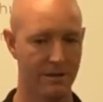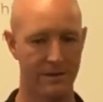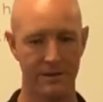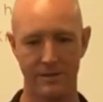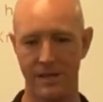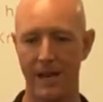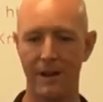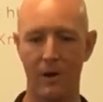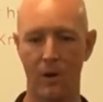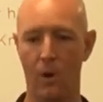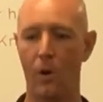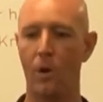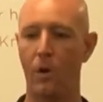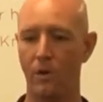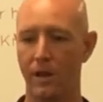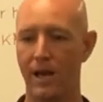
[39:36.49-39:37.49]
There's not a
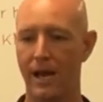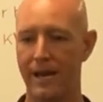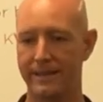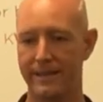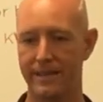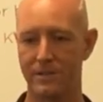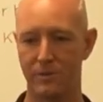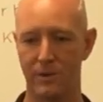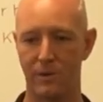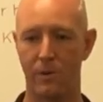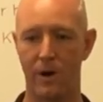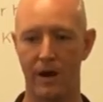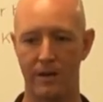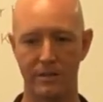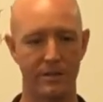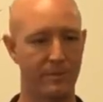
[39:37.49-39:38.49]
whole lot that's
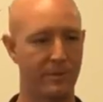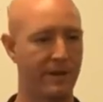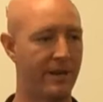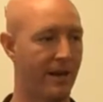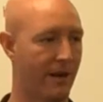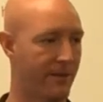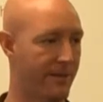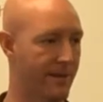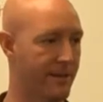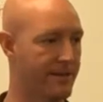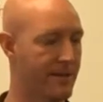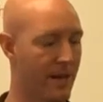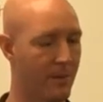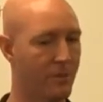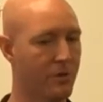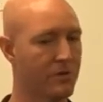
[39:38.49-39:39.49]
required to be healthy. It's
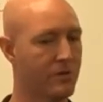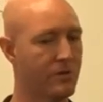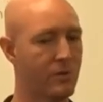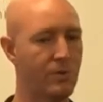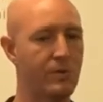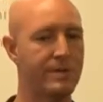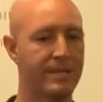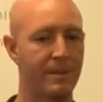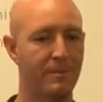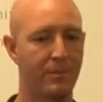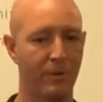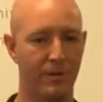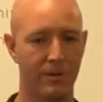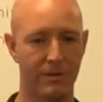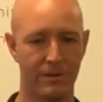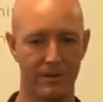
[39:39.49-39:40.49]
almost too
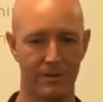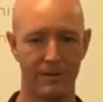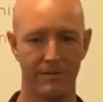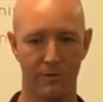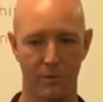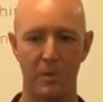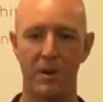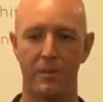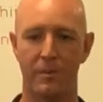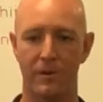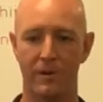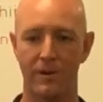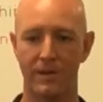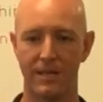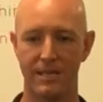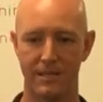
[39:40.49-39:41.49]
simple for
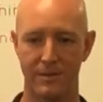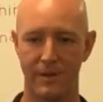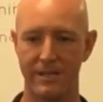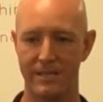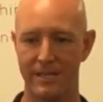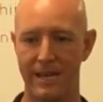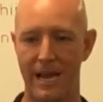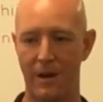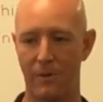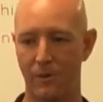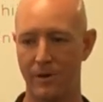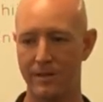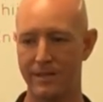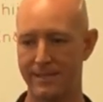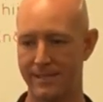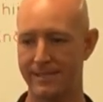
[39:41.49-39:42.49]
people, especially now we're
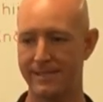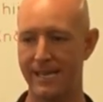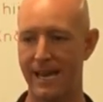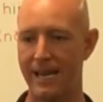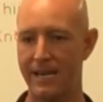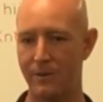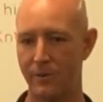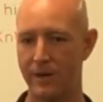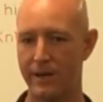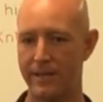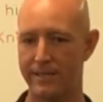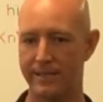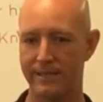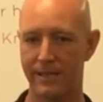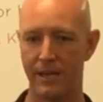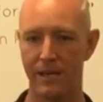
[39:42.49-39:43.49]
in this society where
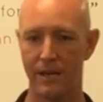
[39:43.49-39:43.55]
it's